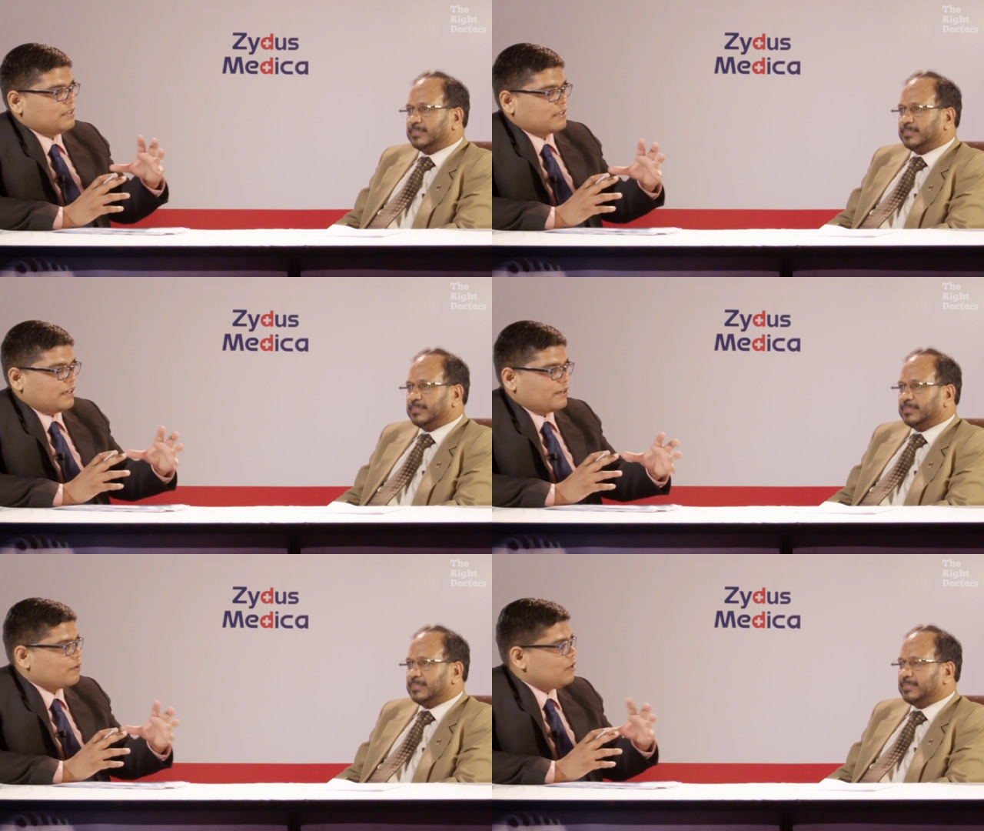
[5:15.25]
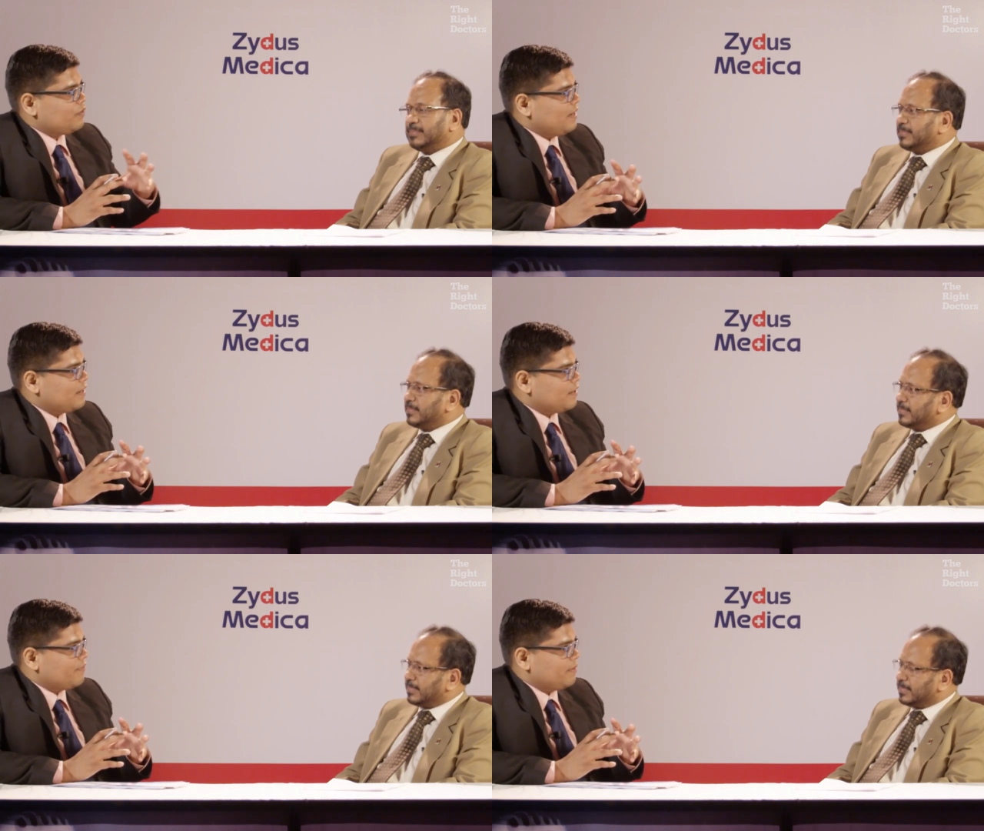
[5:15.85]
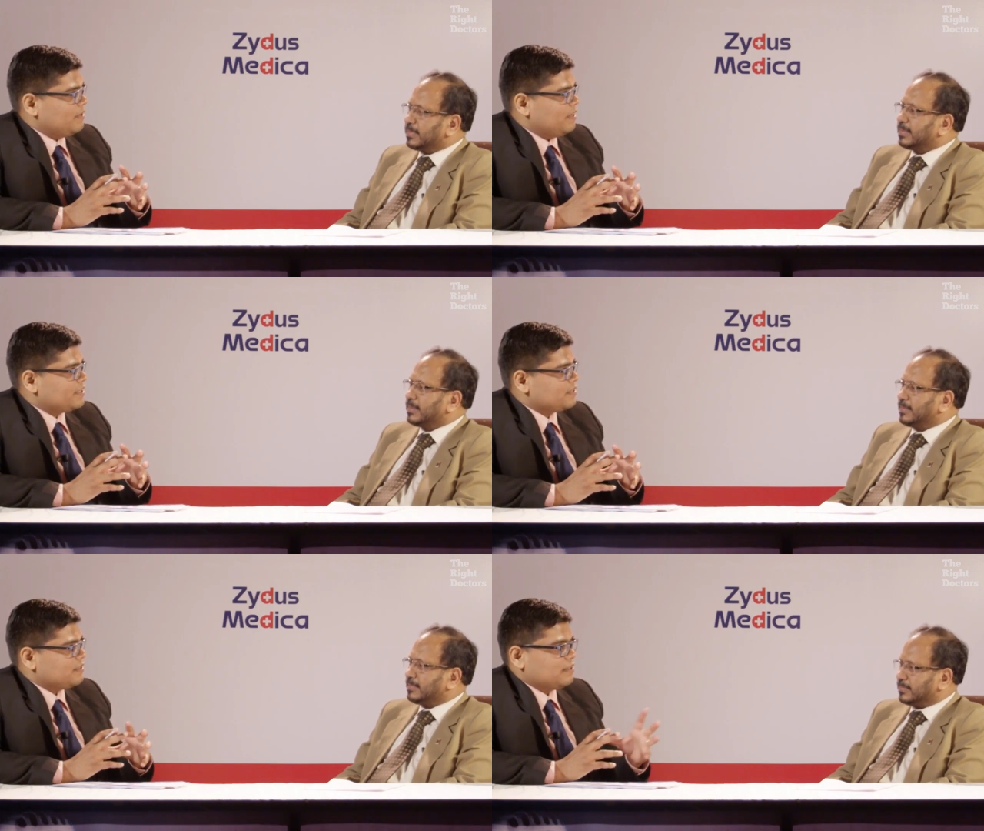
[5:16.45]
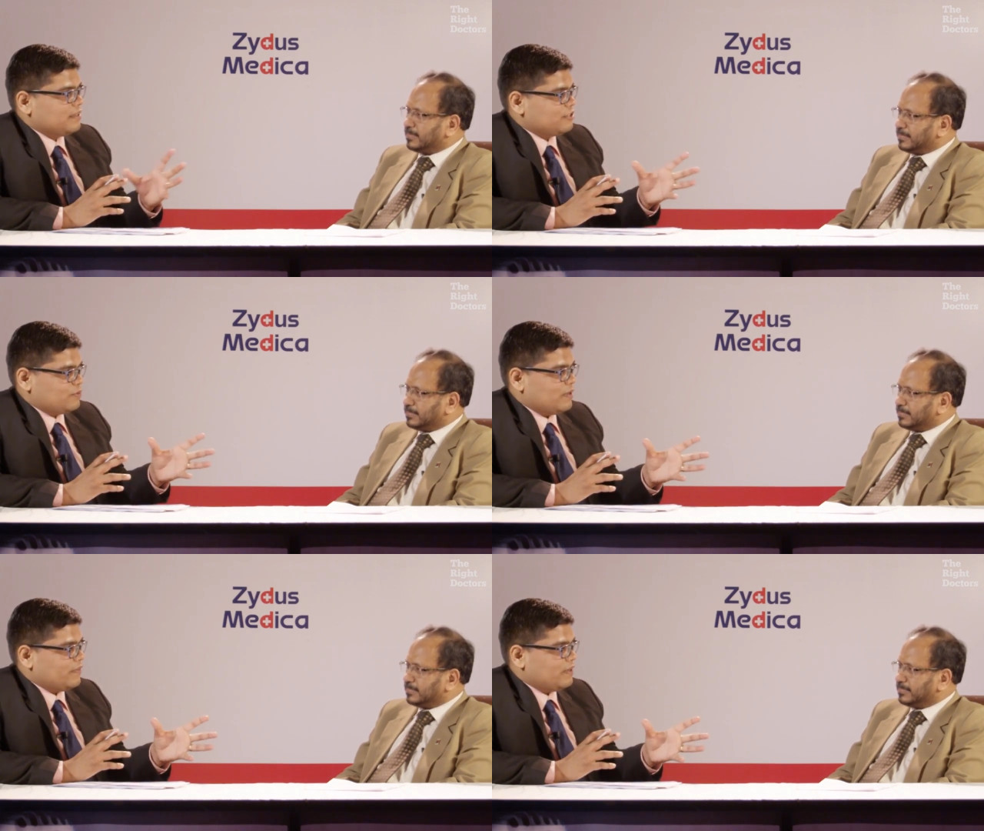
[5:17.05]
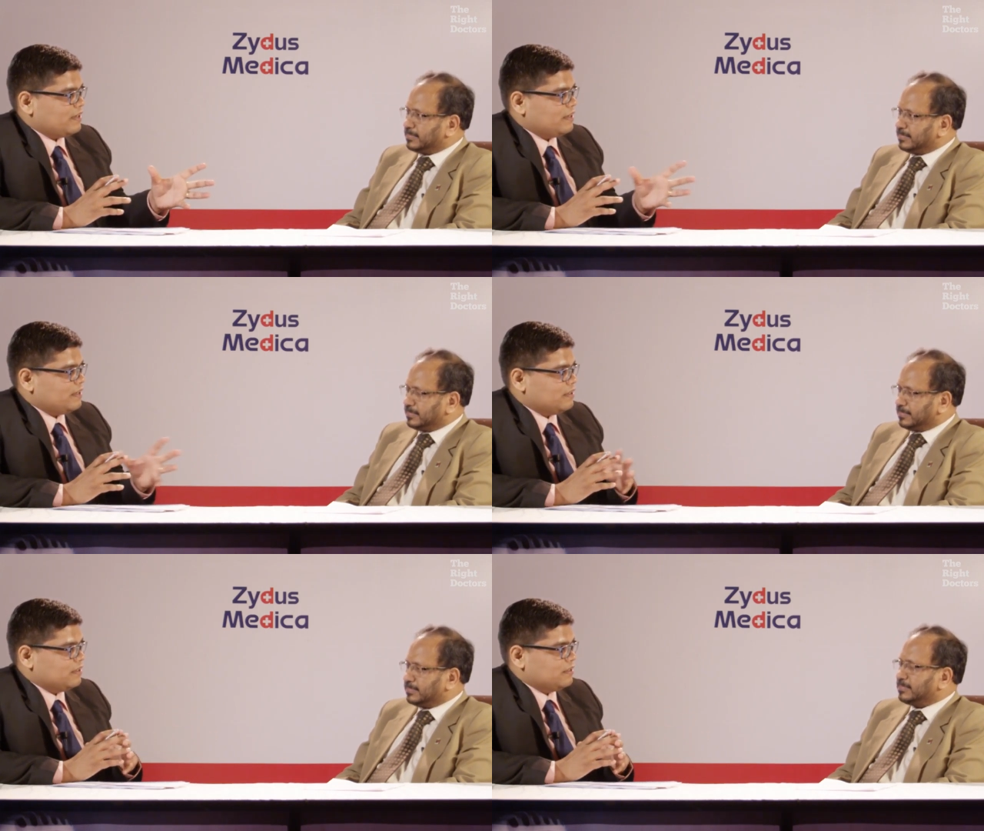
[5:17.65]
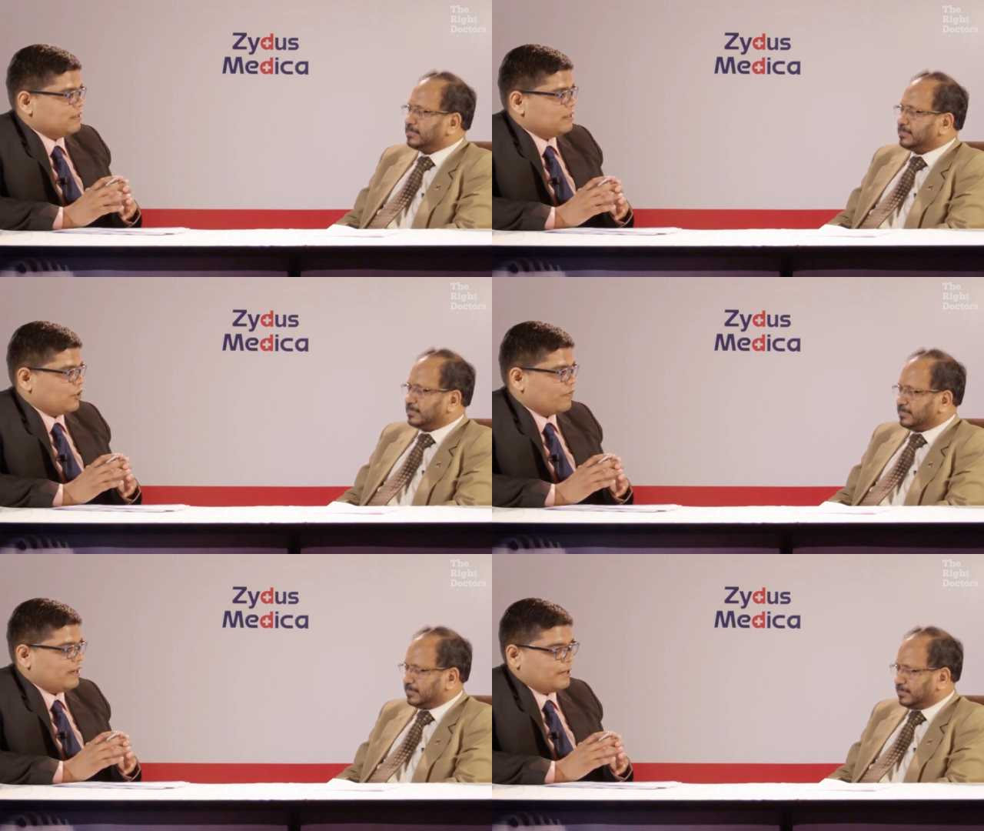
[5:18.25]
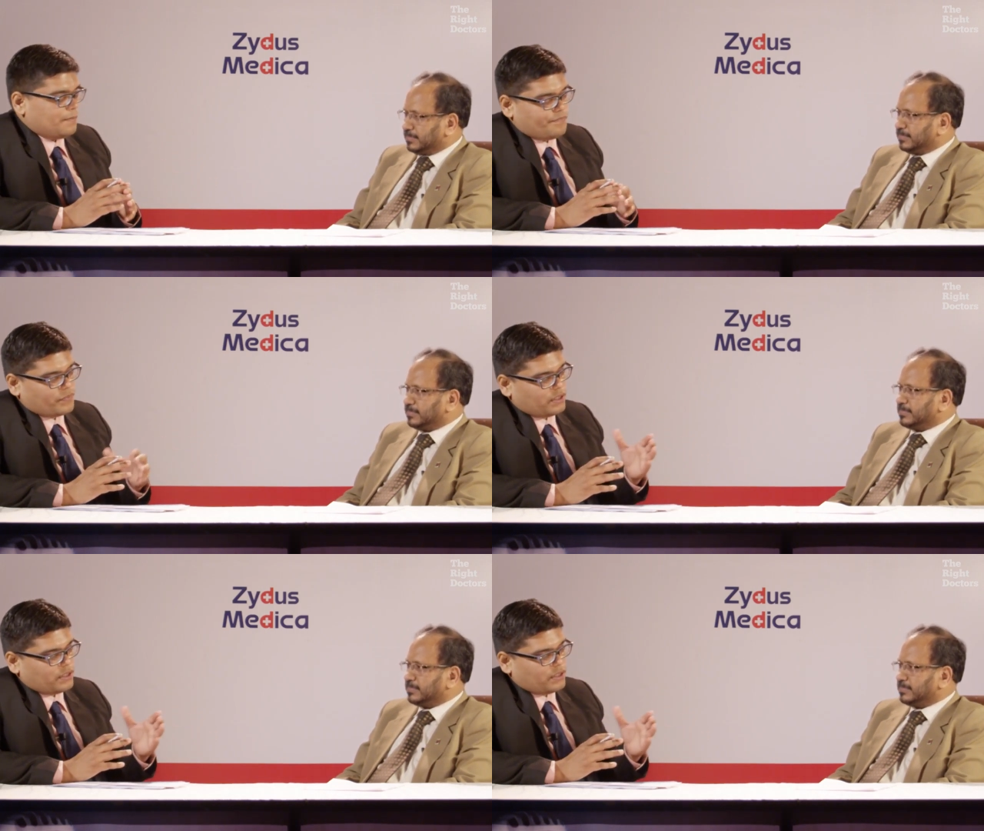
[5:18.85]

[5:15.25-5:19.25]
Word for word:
Speaker 1: the control of atrial fibrillation, it's very very uh, required.